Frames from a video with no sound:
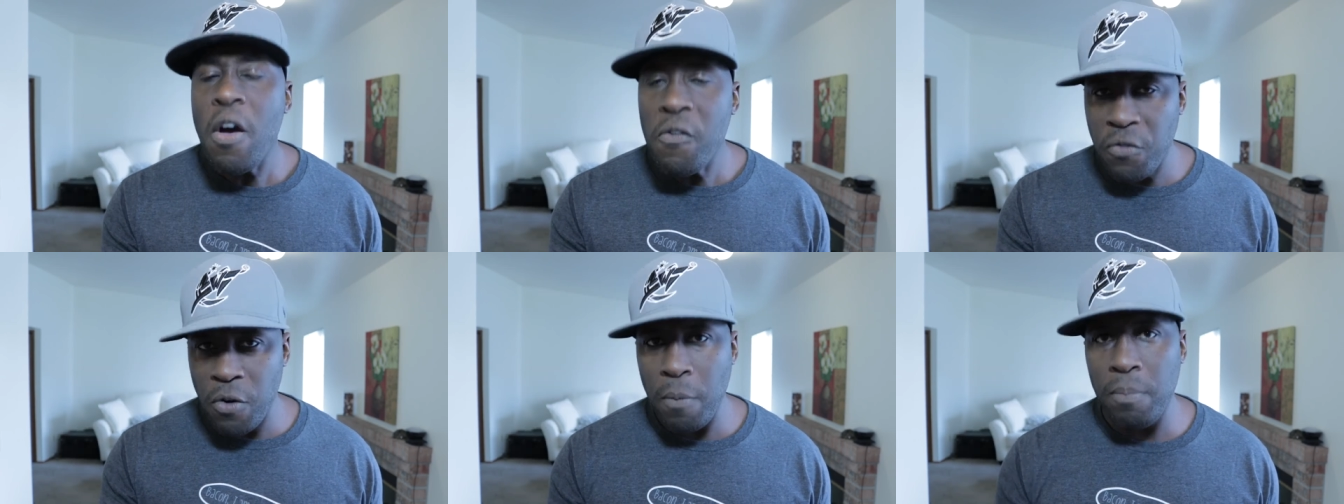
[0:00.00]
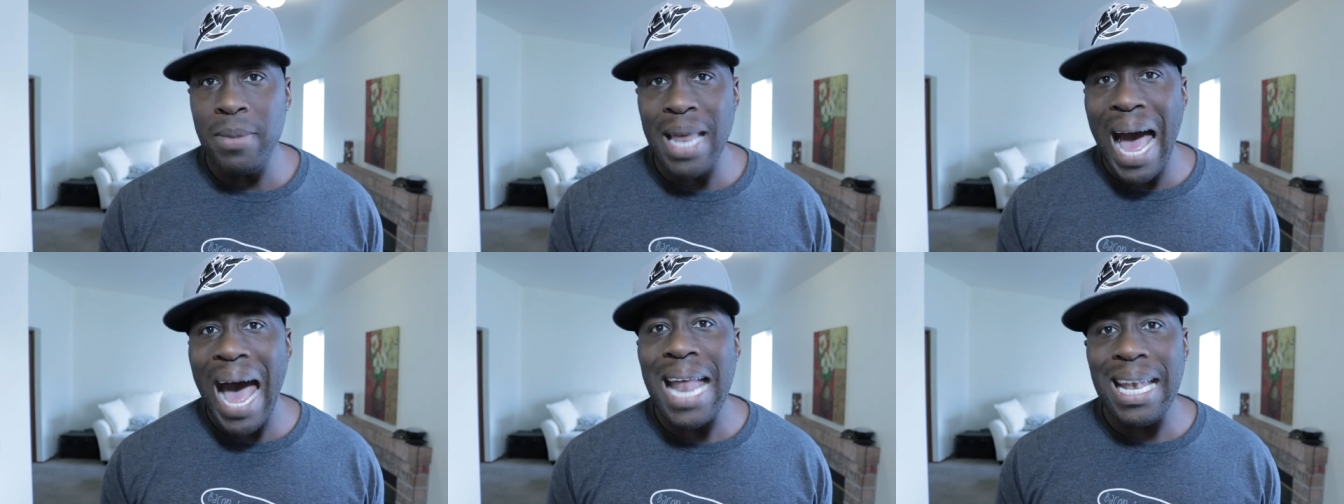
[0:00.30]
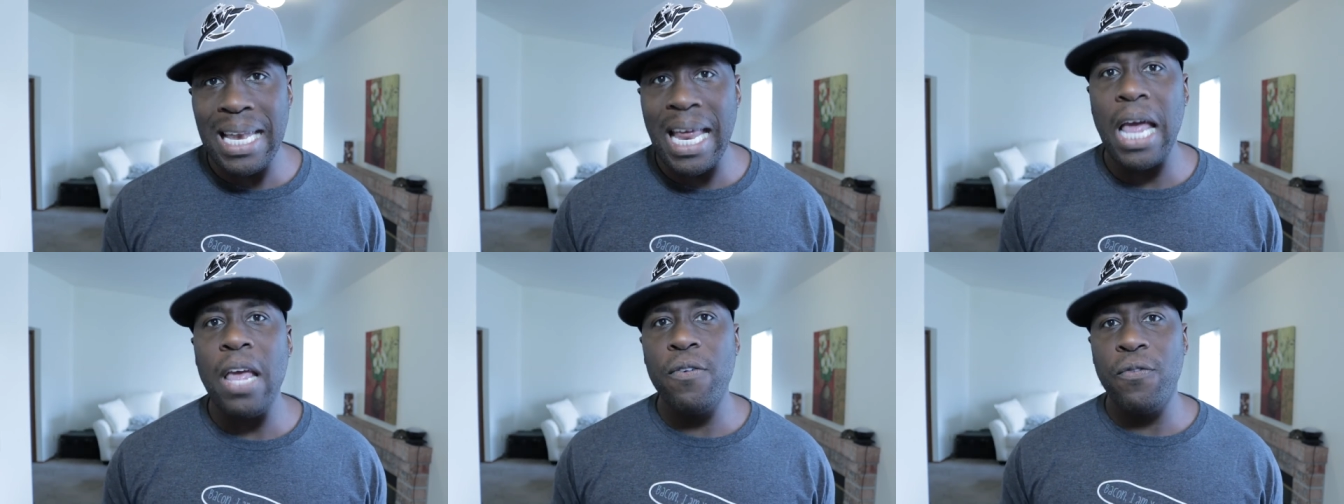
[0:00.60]
from
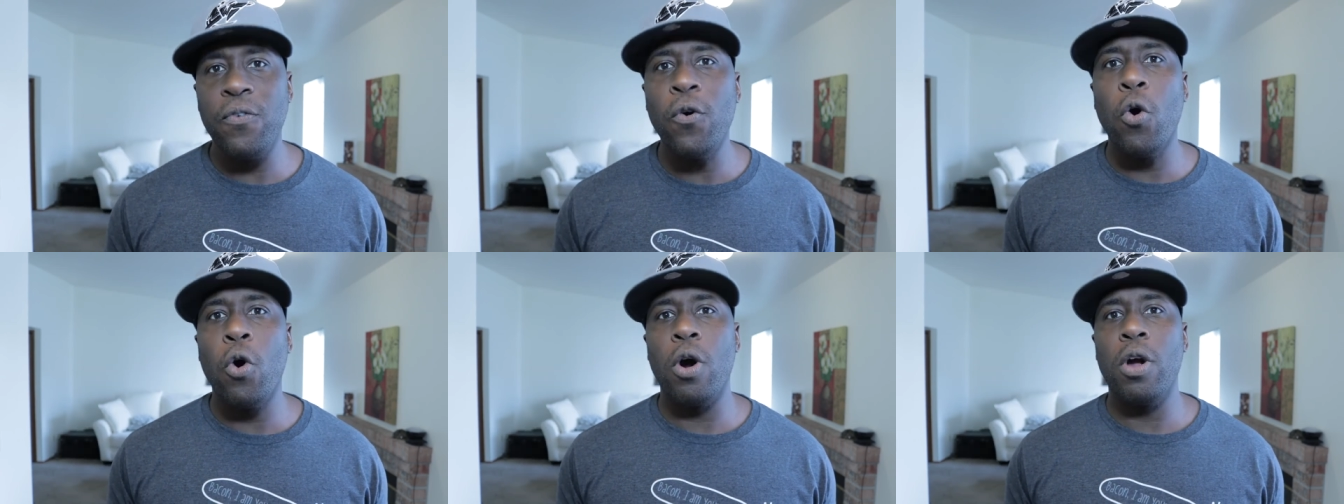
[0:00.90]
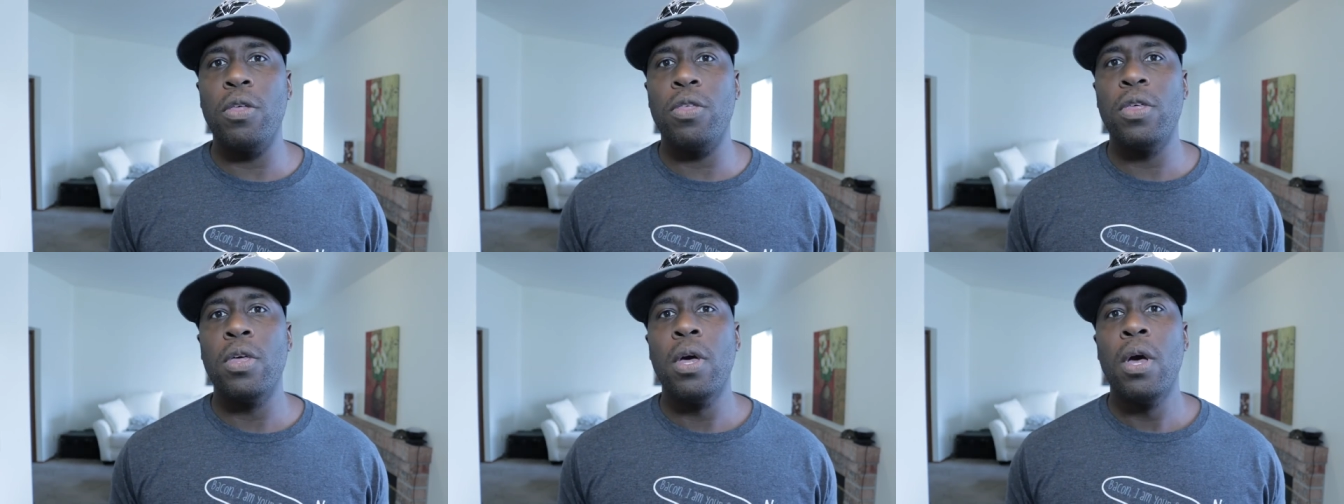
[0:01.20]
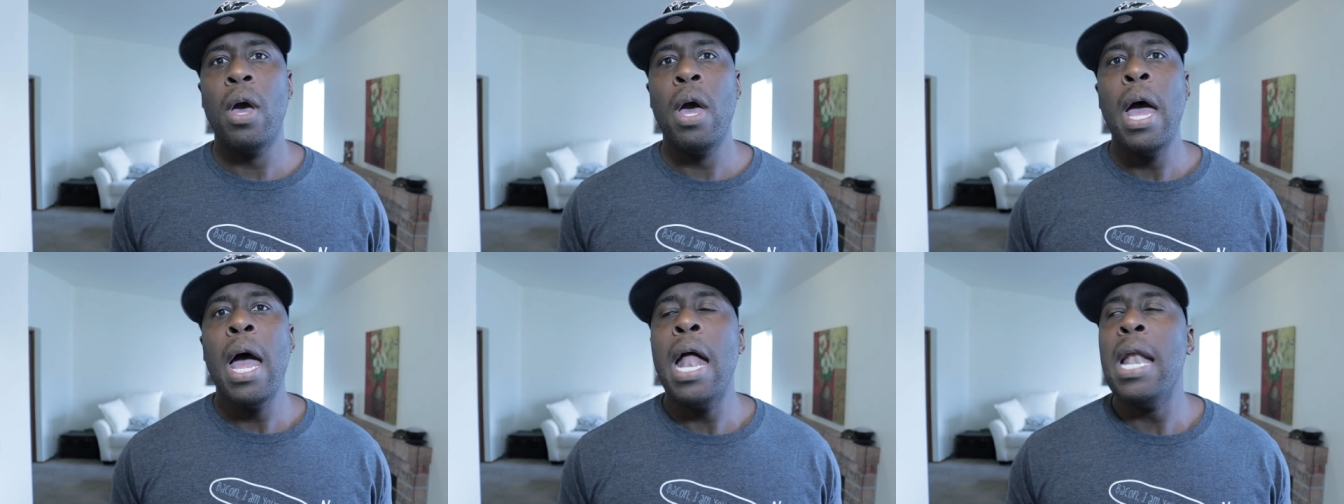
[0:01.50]
that day forth.
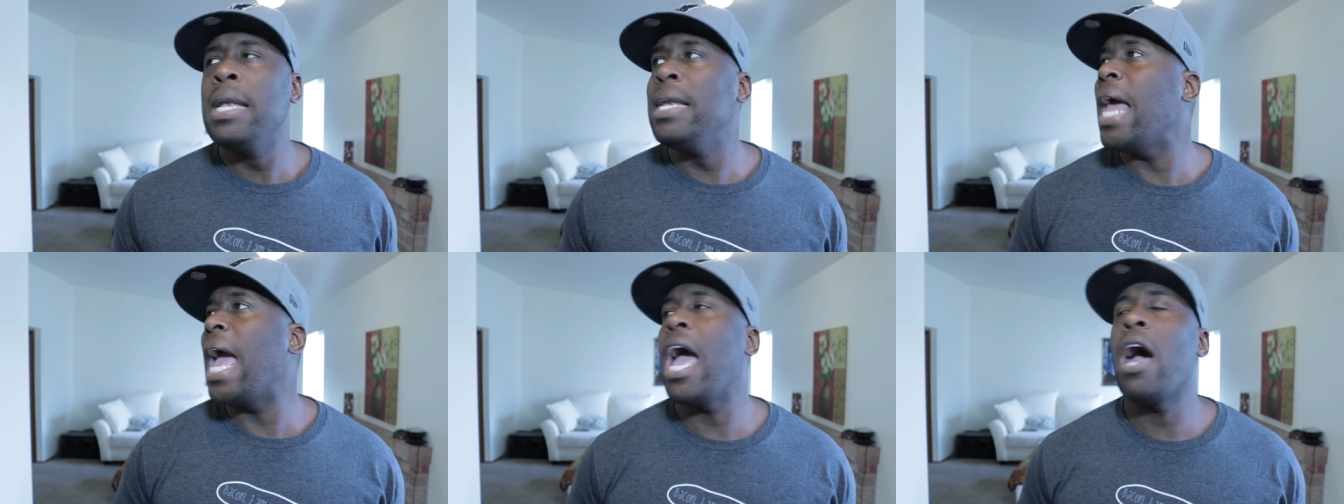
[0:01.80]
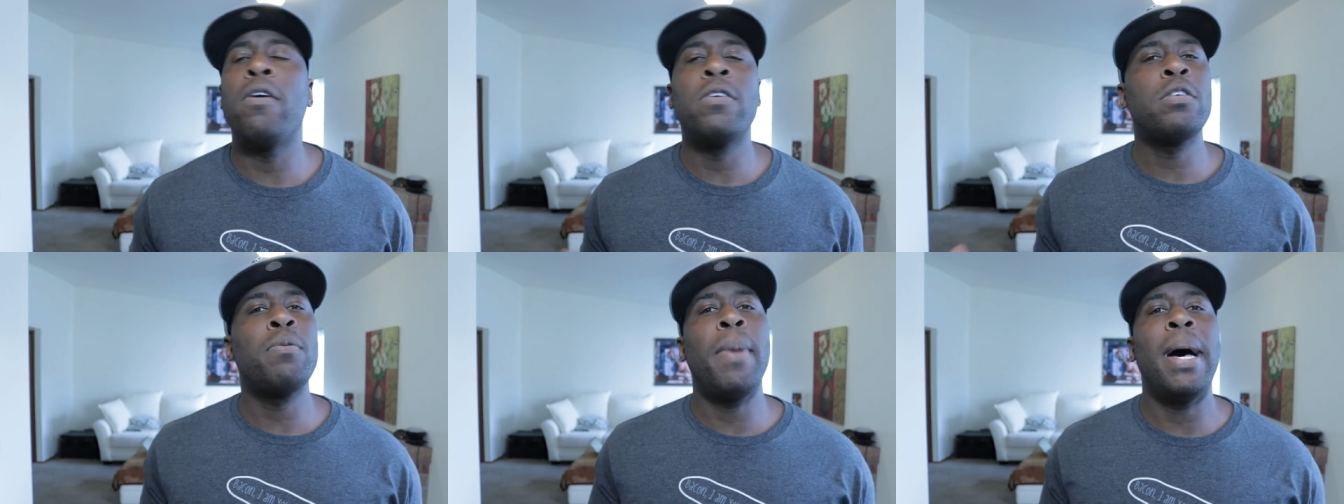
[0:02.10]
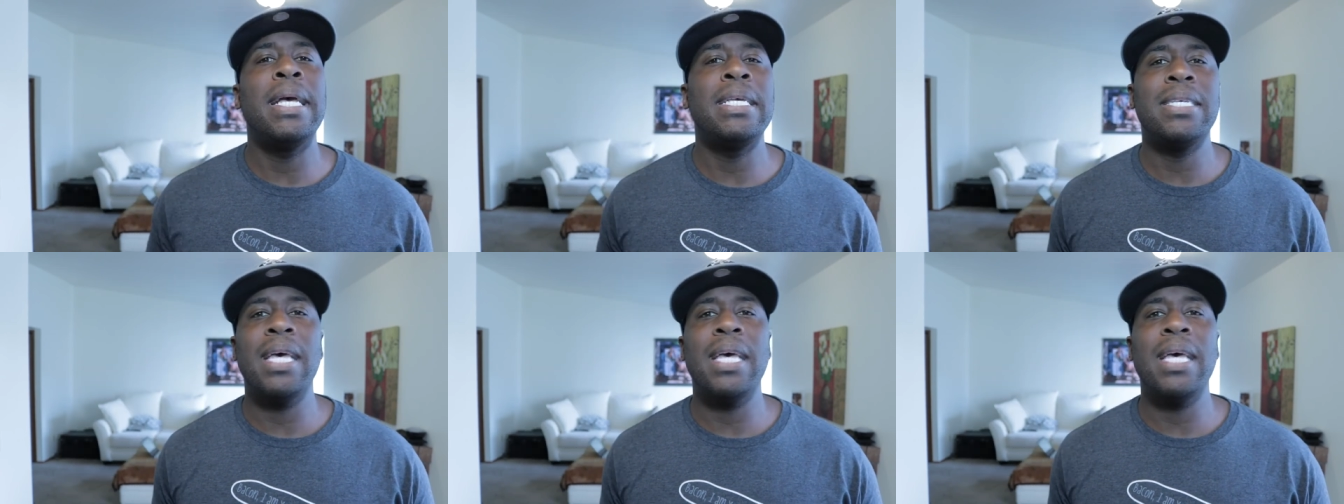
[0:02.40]
Now somebody